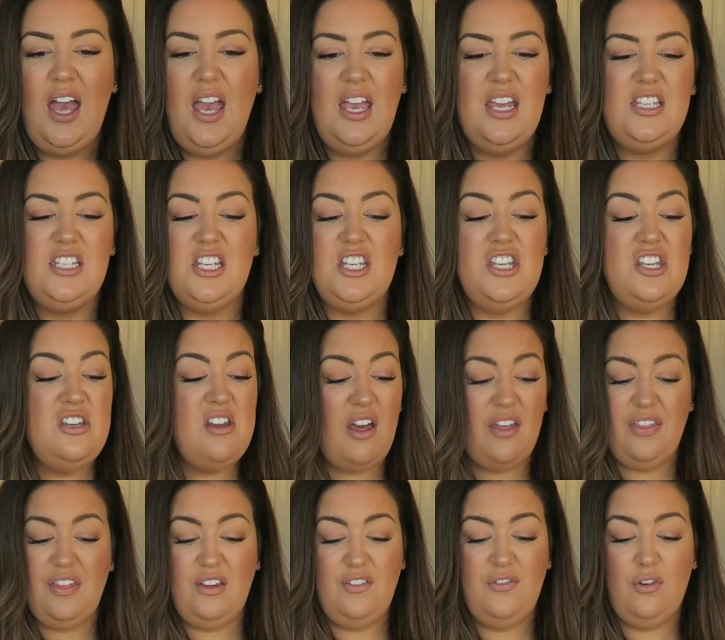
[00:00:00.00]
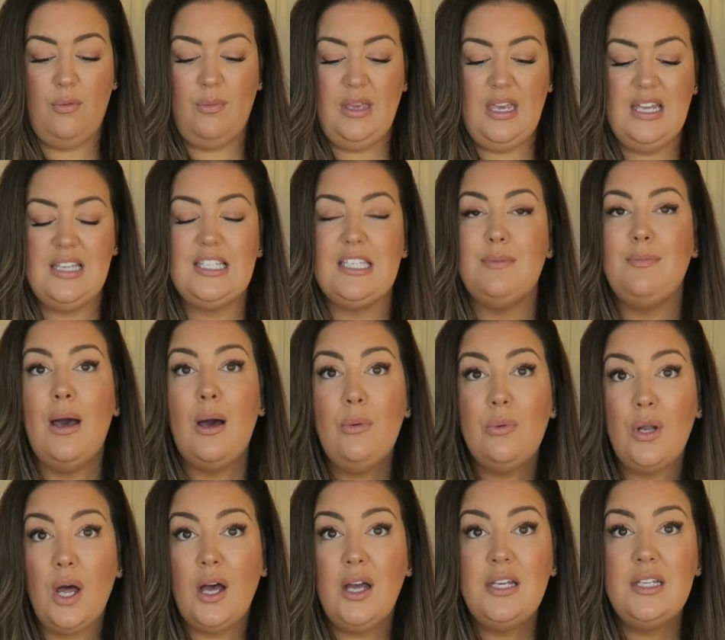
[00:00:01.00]
It did nothing for me. It
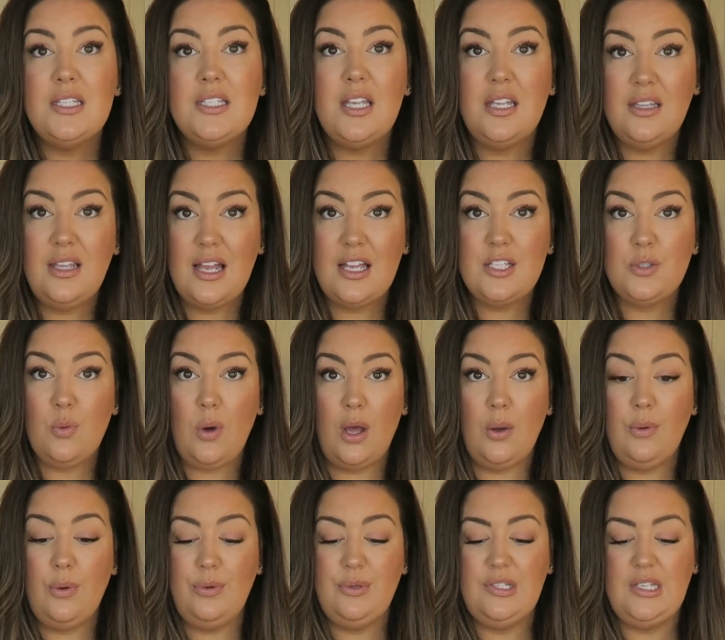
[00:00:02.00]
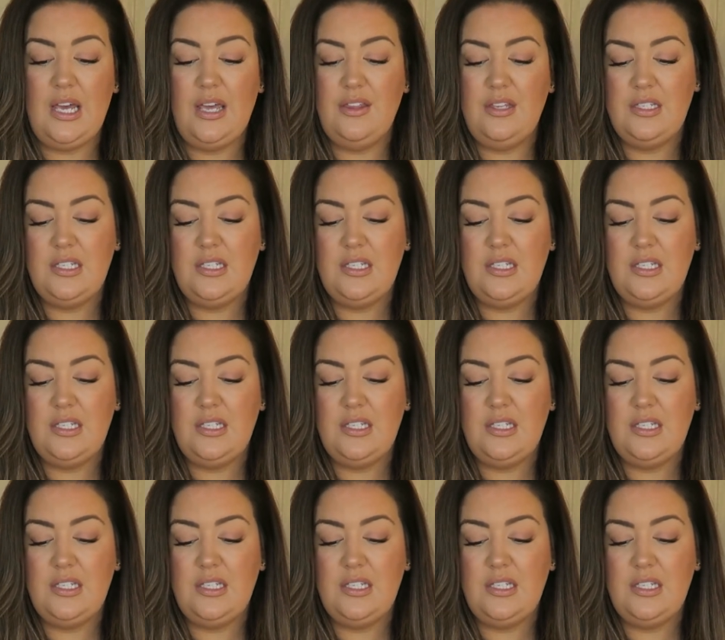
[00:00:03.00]
smelled nice, and that's what I will say.